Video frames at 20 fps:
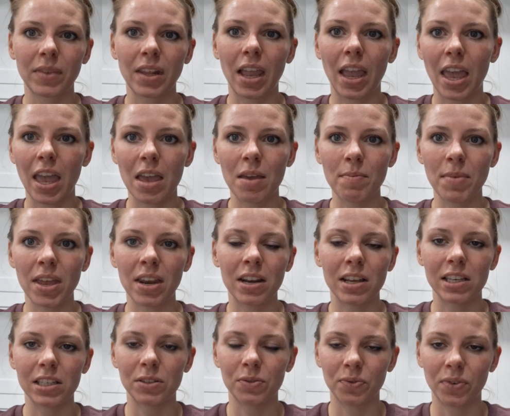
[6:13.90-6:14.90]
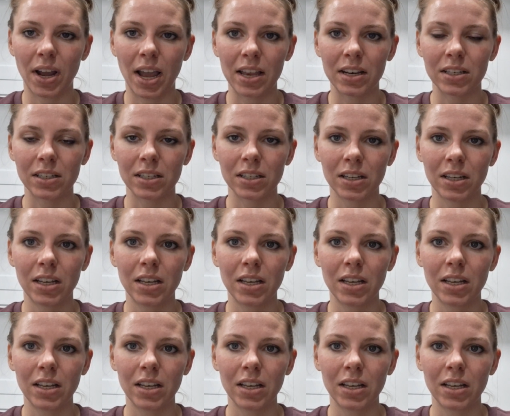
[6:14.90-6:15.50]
him and his friend.